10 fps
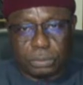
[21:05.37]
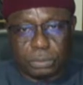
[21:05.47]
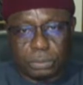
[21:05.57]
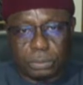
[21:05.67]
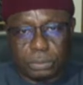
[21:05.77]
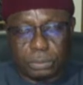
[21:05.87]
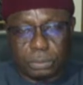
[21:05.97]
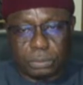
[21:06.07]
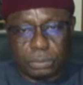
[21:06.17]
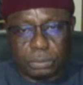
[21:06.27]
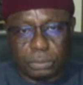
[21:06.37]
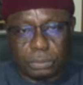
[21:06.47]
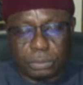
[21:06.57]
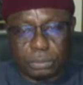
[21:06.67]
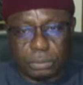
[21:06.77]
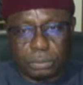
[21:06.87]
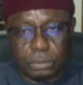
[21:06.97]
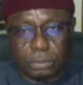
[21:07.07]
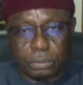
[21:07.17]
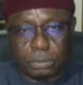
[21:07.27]

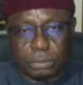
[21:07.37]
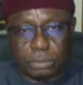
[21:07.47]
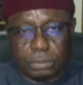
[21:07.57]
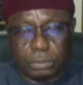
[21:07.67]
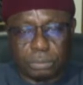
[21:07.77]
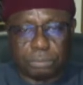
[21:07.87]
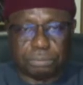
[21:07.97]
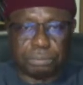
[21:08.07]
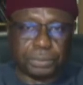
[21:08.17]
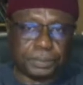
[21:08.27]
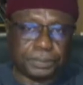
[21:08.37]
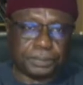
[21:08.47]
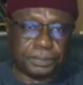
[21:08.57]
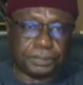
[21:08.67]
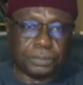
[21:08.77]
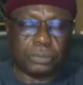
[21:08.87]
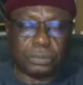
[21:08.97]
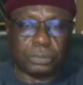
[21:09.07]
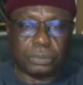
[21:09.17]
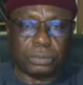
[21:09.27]

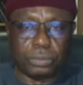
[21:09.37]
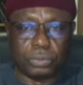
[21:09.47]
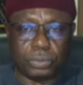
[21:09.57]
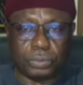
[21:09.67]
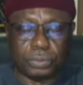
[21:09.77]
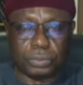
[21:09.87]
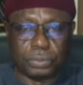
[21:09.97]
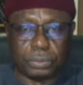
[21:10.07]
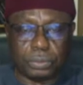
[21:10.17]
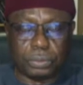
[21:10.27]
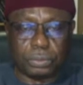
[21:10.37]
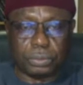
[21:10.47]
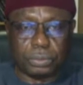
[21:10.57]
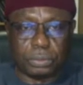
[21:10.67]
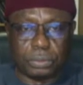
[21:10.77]
(not speaking)